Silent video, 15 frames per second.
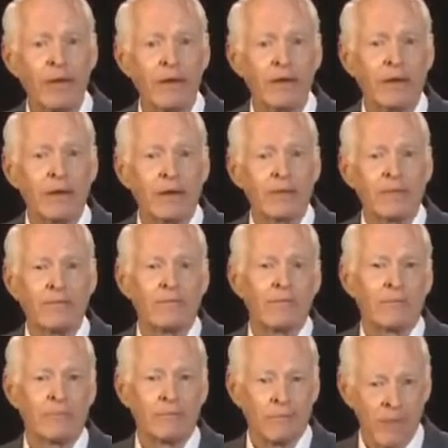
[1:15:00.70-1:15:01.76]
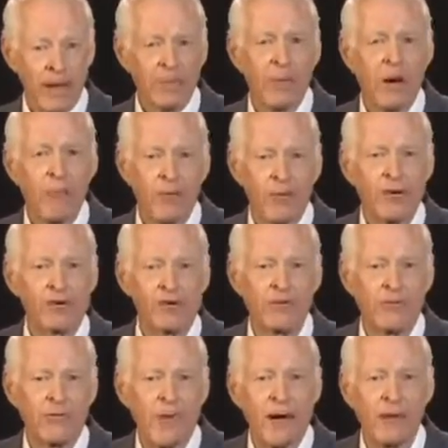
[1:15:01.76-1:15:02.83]
me make
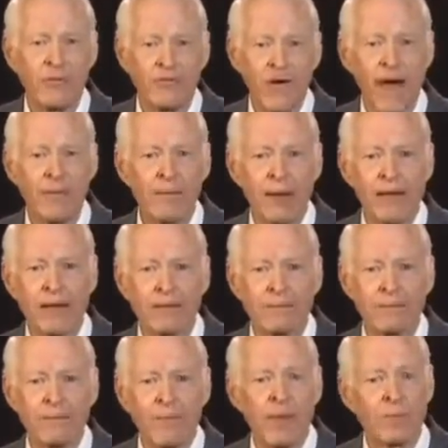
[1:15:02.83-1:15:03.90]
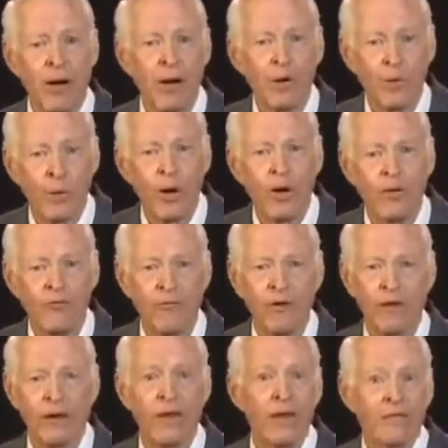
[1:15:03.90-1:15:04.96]
preparation for my own family and my own
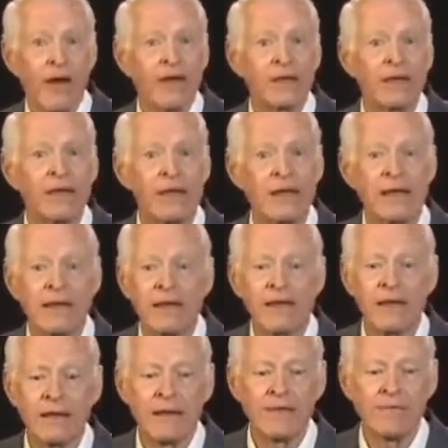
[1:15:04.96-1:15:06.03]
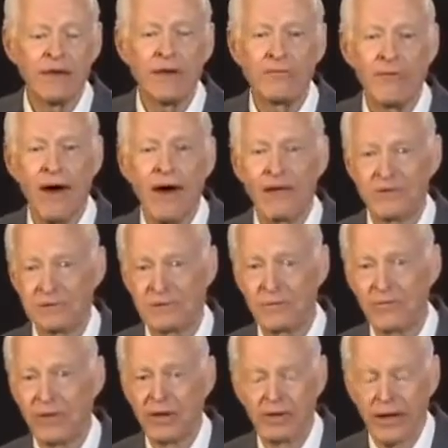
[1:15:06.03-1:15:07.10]
welfare. In fact, he had even advised
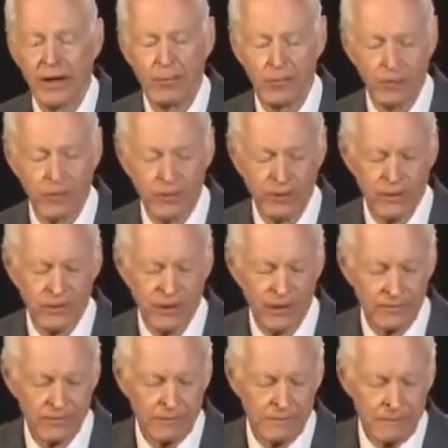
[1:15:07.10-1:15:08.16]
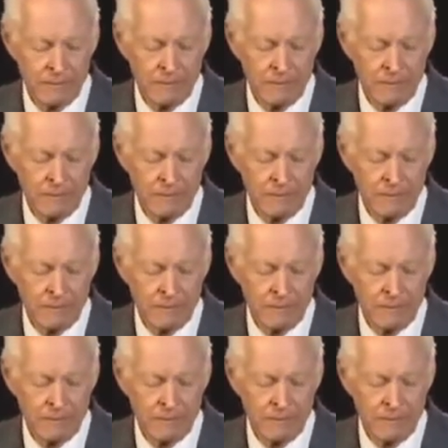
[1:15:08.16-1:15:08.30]
some things. I won't go into that.